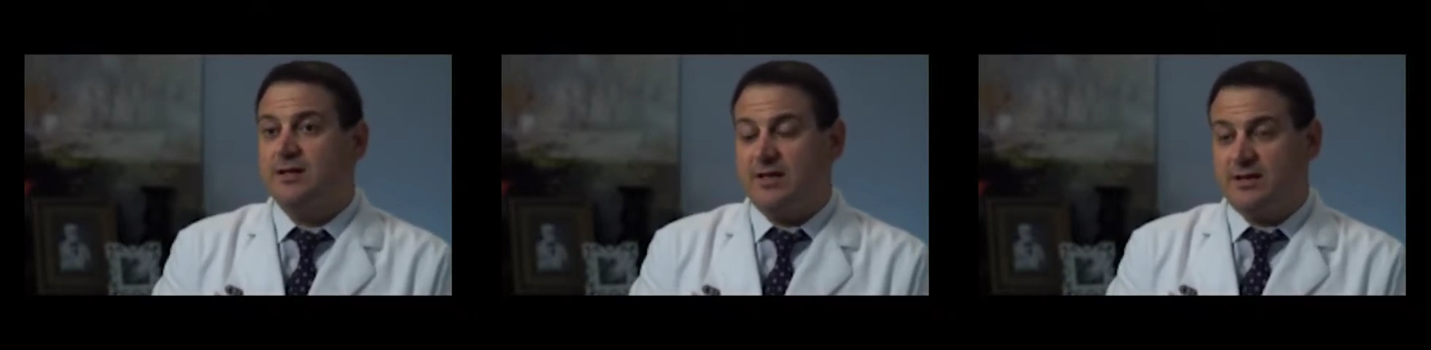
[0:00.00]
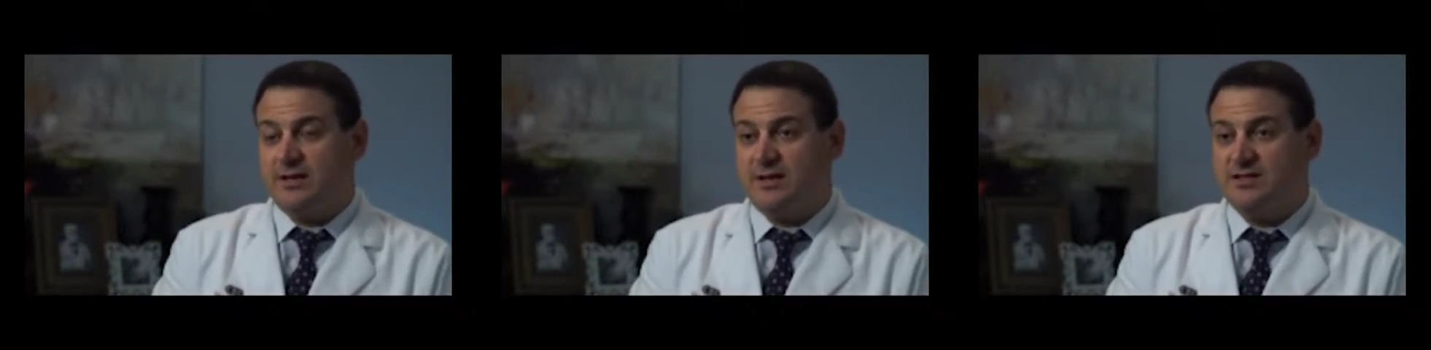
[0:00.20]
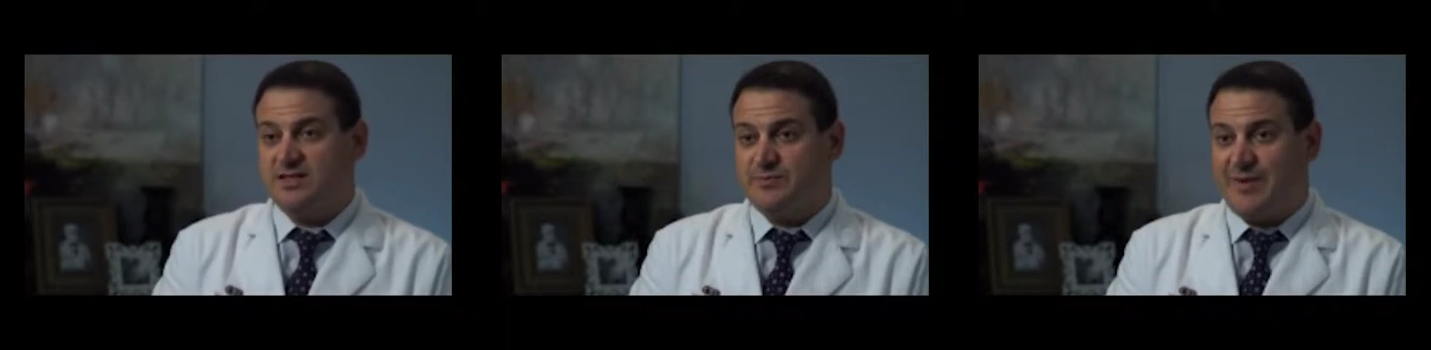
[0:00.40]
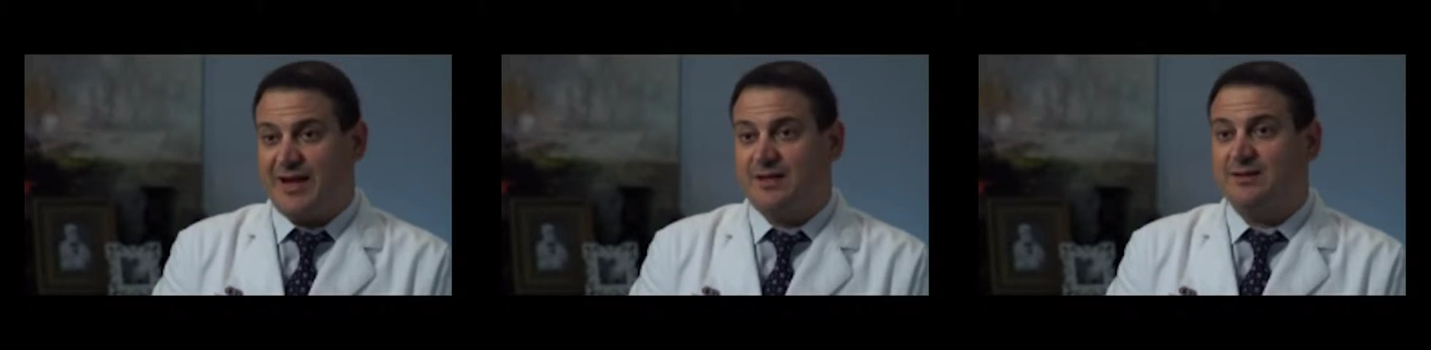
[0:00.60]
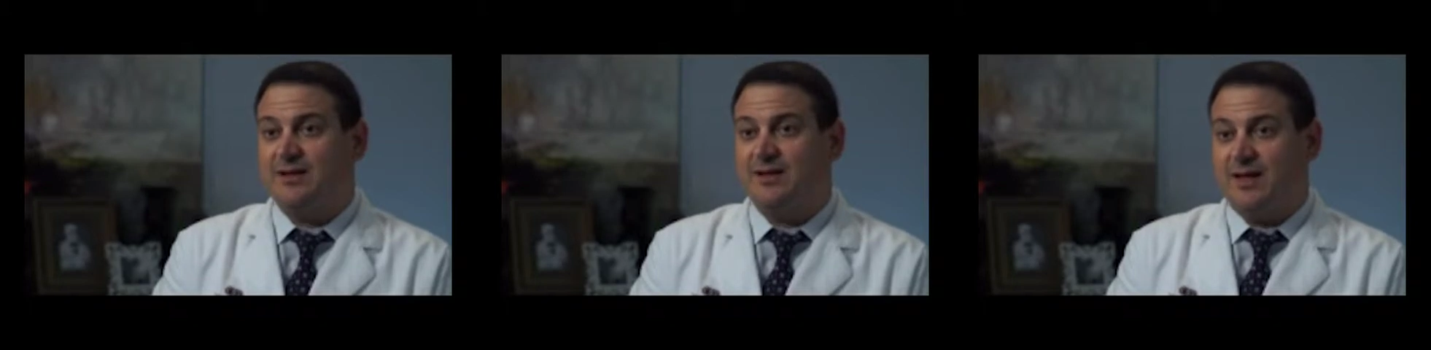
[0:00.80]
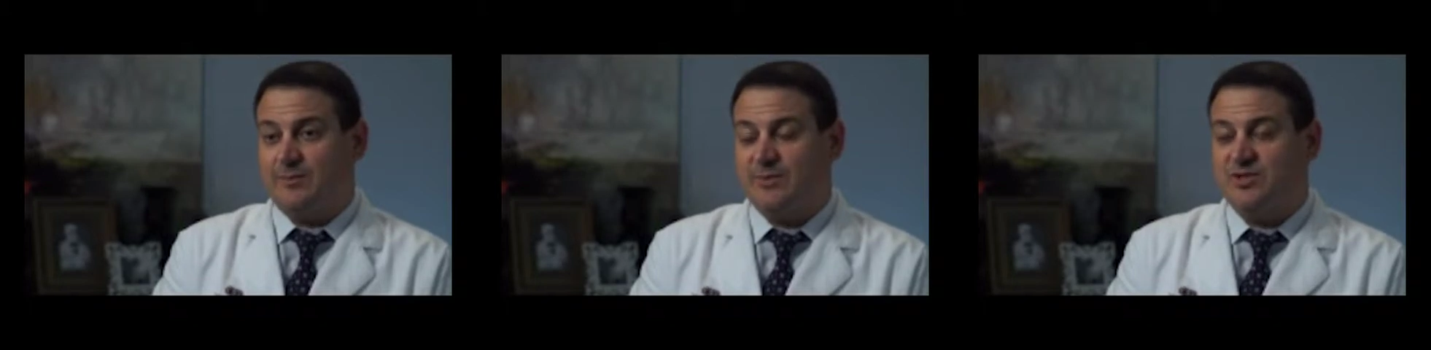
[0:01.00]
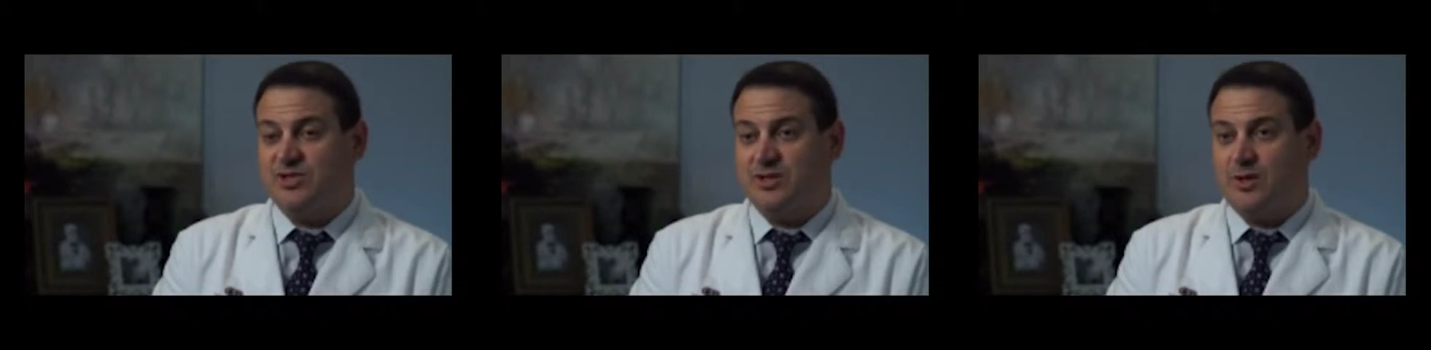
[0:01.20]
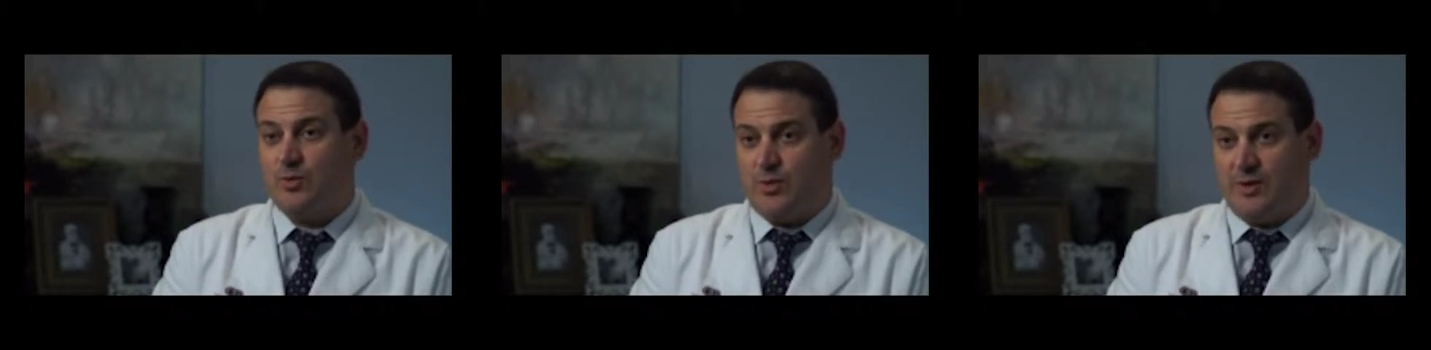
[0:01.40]
in inspecting imaging
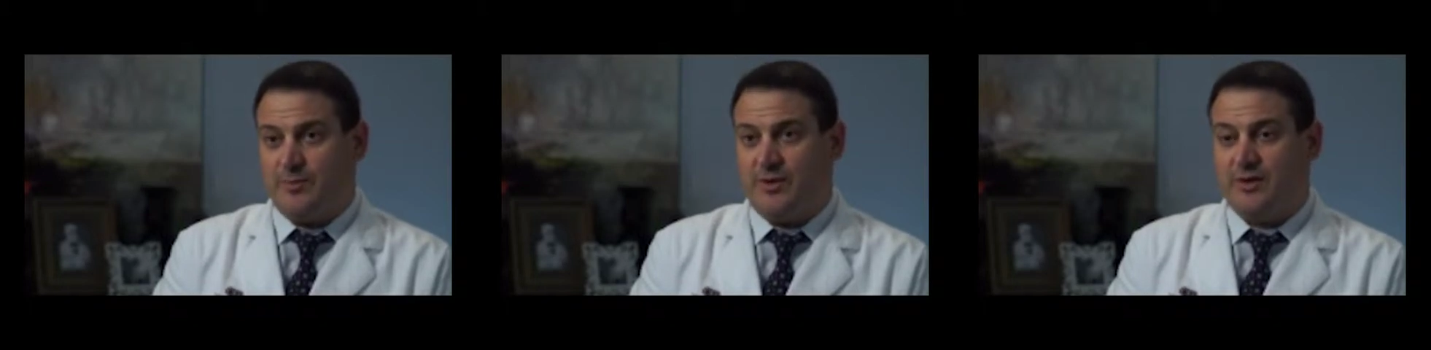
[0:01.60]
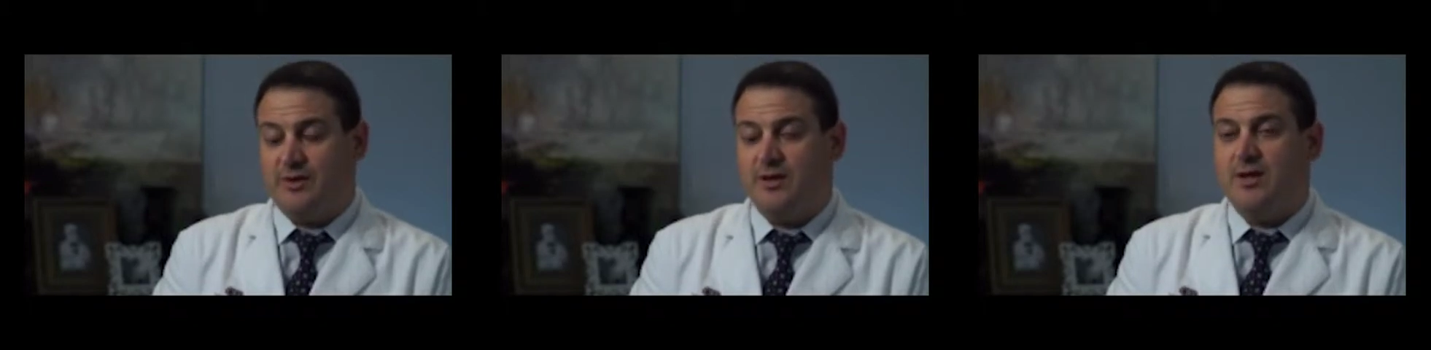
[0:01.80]
equipment